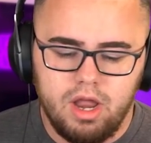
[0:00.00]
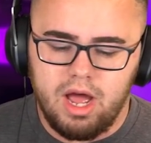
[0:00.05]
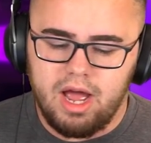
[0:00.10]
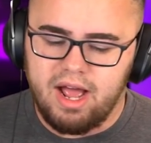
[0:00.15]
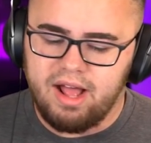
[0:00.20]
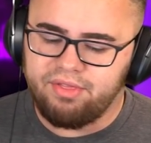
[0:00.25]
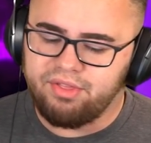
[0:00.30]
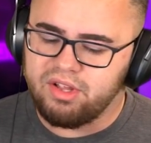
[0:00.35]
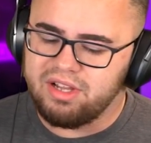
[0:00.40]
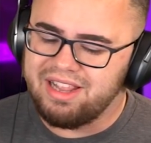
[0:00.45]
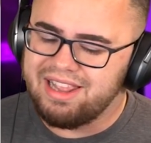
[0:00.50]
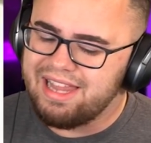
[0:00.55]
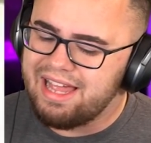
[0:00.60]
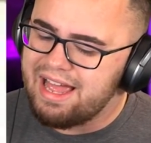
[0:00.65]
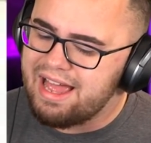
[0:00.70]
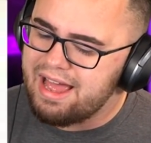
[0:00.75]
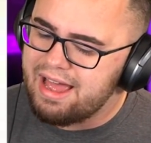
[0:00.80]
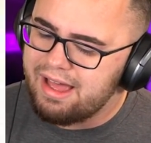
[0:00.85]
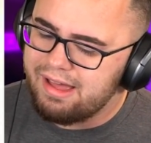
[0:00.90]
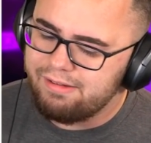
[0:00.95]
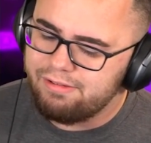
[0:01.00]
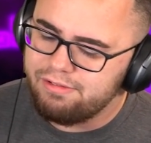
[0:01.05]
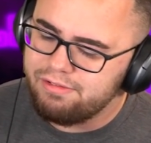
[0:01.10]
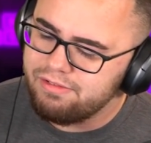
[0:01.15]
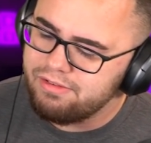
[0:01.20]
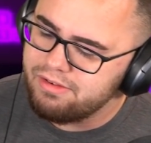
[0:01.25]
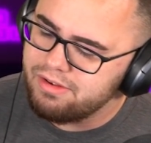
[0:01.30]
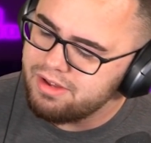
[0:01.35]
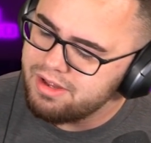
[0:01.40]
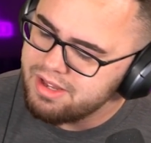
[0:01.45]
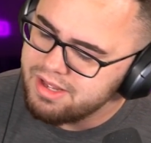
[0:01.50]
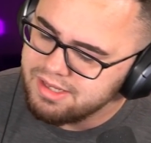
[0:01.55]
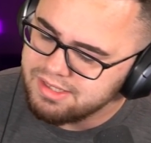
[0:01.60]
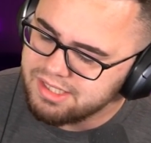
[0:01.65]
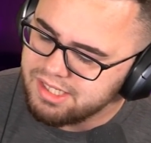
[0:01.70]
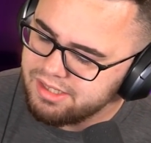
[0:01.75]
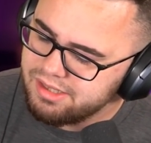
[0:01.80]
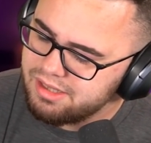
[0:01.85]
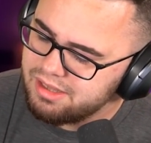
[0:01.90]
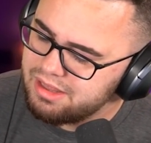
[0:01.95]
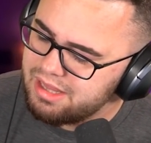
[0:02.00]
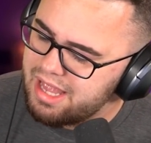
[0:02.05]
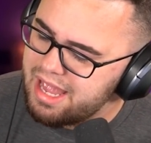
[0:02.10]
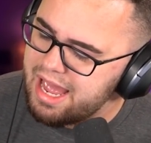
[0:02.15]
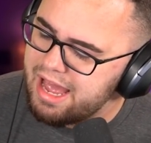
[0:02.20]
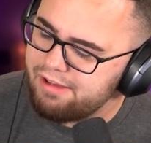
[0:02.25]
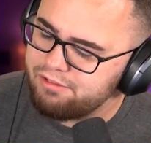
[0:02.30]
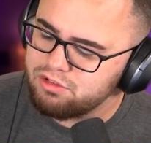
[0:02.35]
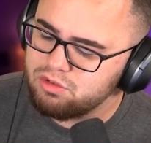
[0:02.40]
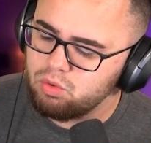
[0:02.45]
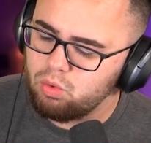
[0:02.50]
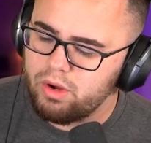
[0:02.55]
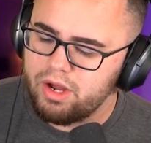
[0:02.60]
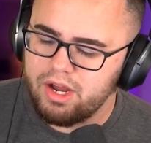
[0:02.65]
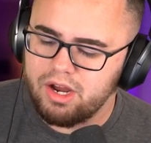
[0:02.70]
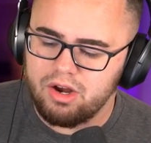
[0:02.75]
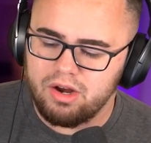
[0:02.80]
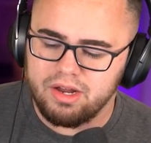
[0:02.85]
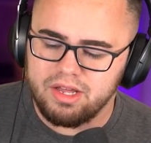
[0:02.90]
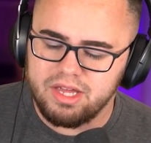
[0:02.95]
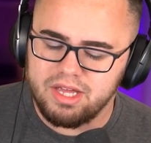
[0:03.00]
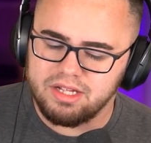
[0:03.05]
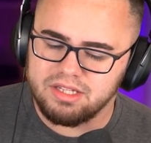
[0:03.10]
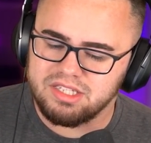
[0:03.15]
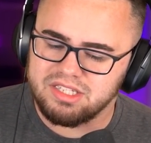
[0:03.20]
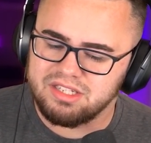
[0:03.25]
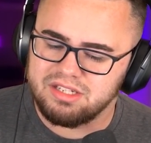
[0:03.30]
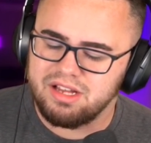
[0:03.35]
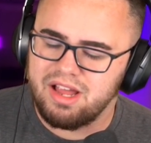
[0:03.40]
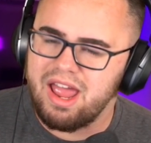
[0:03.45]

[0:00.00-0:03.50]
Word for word: not the laugh. See, the laugh's where it gets